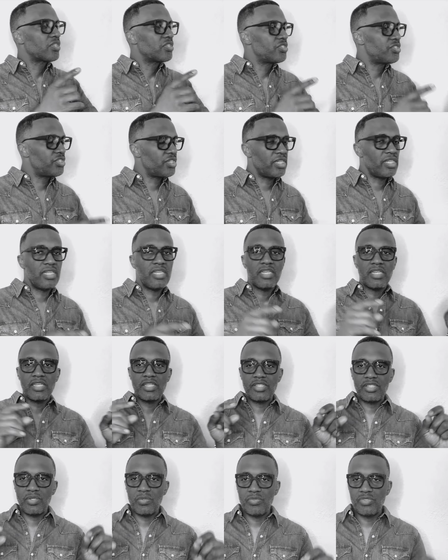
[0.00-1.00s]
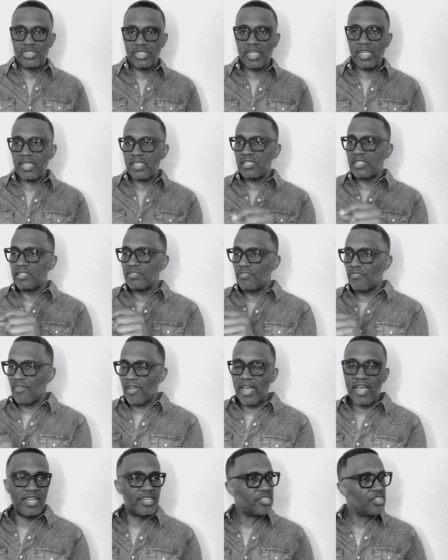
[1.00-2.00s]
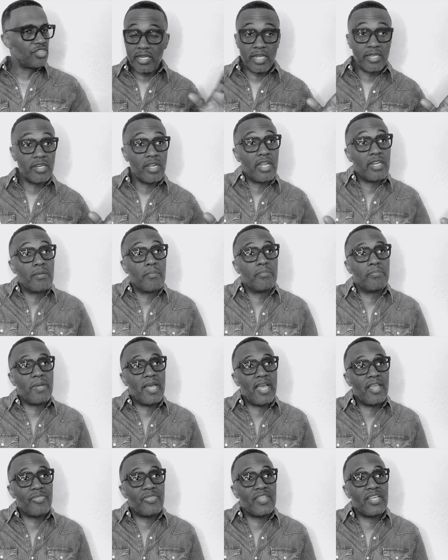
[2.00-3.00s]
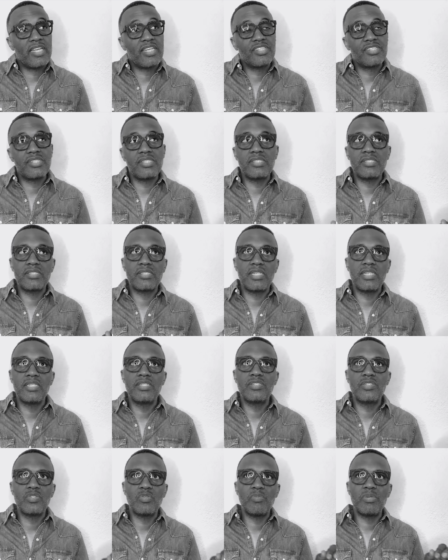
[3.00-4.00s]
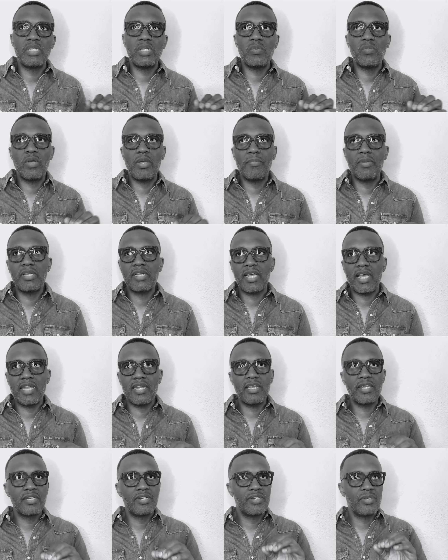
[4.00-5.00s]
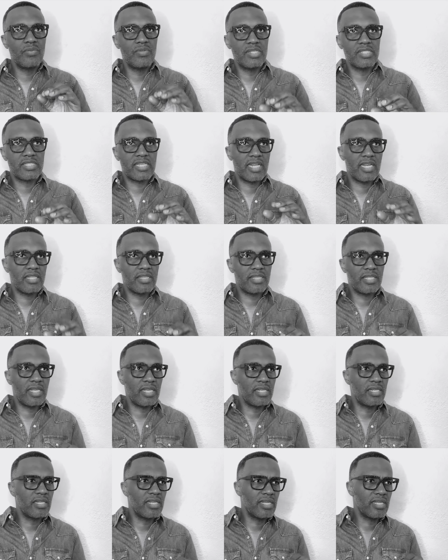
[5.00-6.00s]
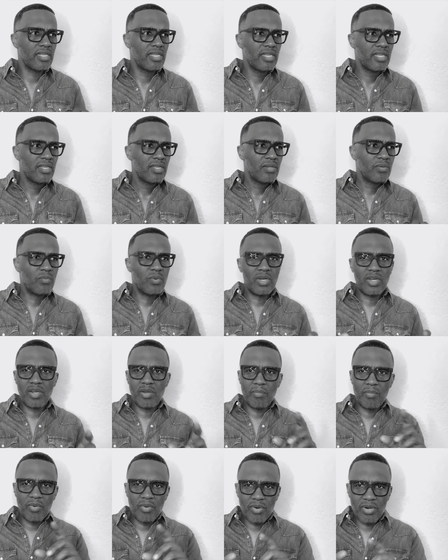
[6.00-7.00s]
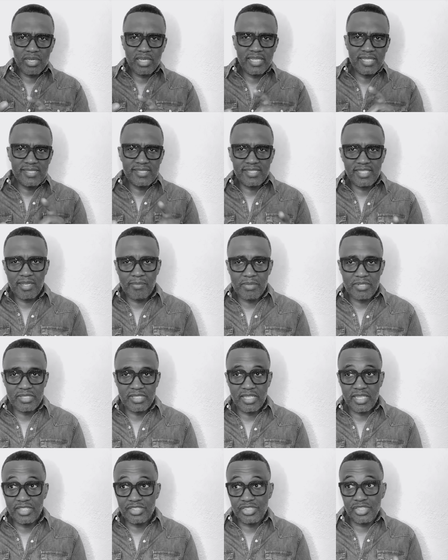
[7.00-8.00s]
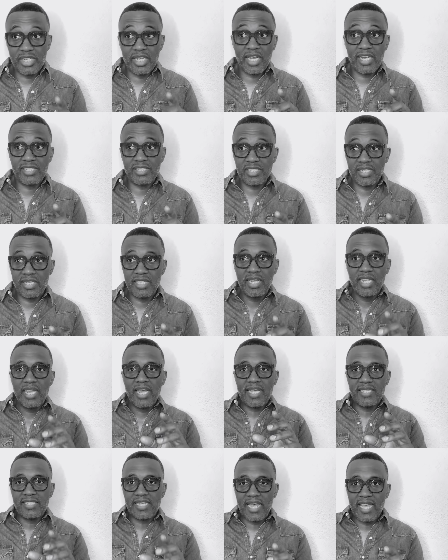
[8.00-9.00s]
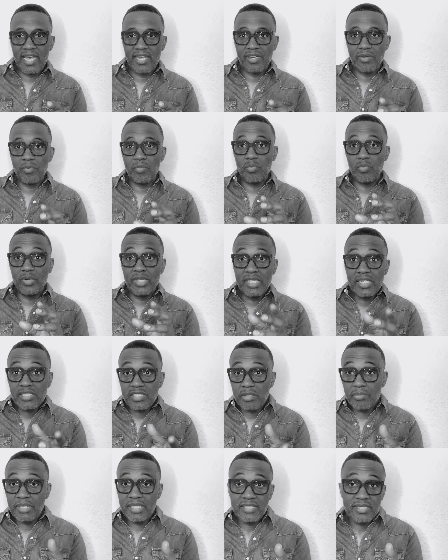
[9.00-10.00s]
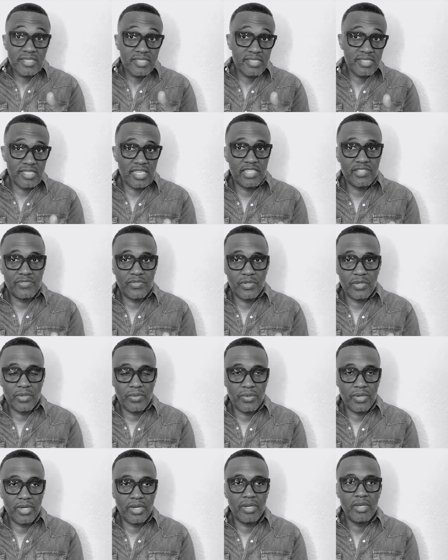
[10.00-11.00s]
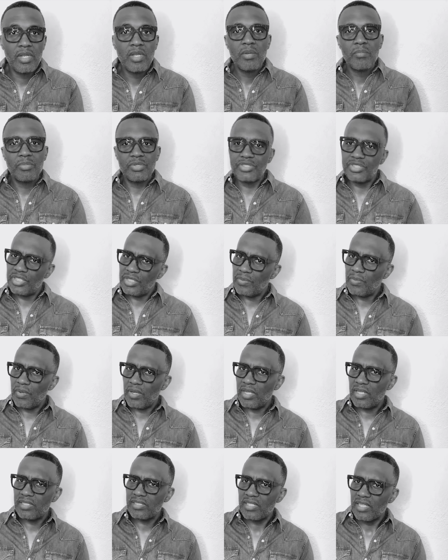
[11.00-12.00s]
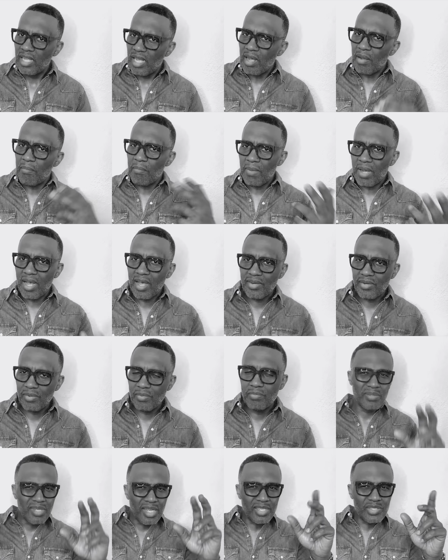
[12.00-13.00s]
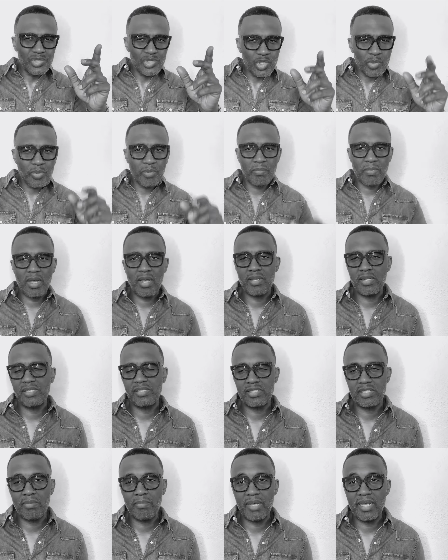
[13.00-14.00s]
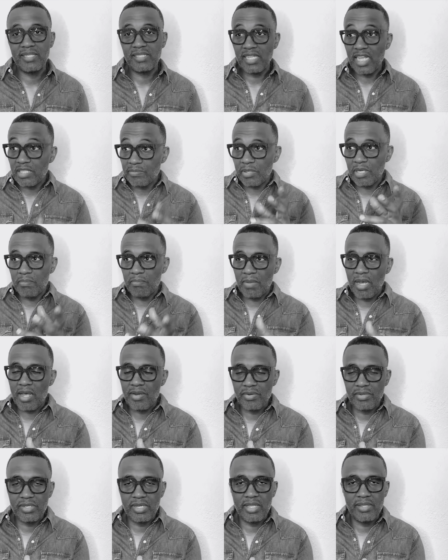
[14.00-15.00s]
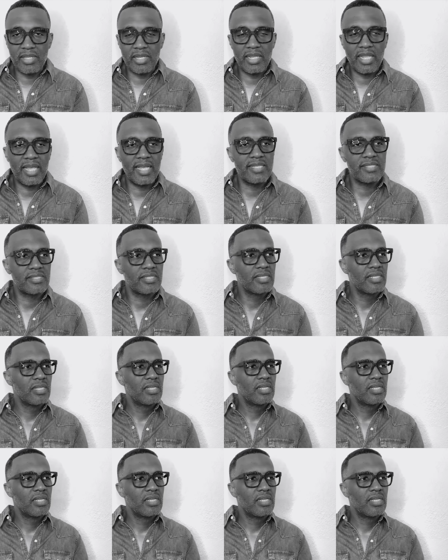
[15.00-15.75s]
she could do just fine. And, and the bad thing is she's seen too many women kind of do this kind of thing. Look what Kimora Lee Simmons did. She actually has had a reasonably successful career, but she was a model, a supermodel in somebody's eyes, but a model nonetheless.